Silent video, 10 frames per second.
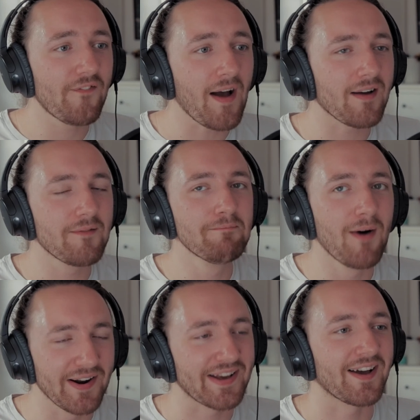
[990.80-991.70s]
In fact,
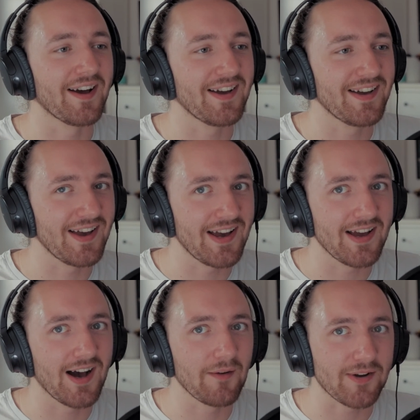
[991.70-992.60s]
Monica,
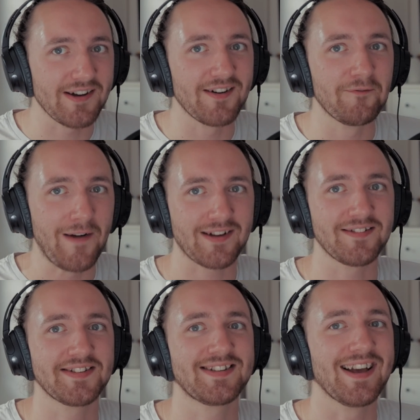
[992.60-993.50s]
I'm going on
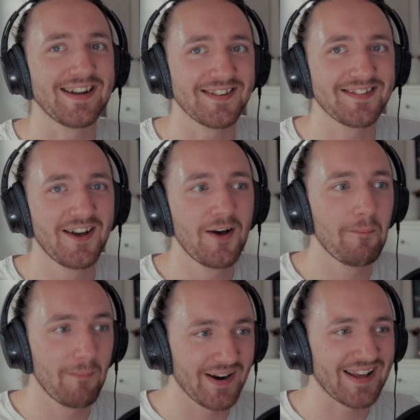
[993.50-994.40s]
record as saying this,
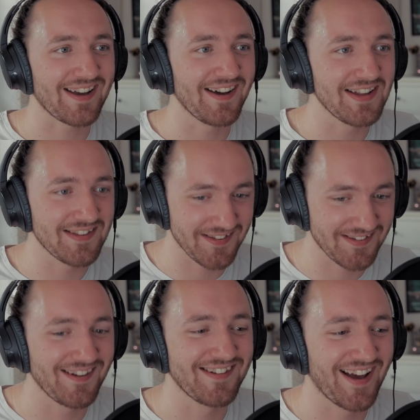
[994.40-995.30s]
Monica is the
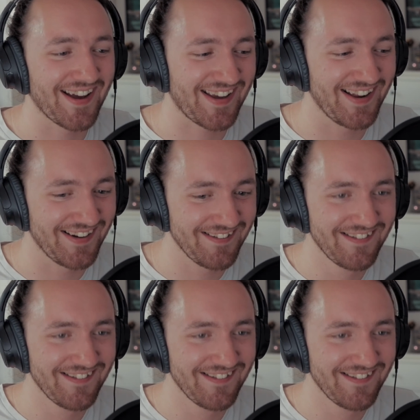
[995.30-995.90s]
Zodiac Killer.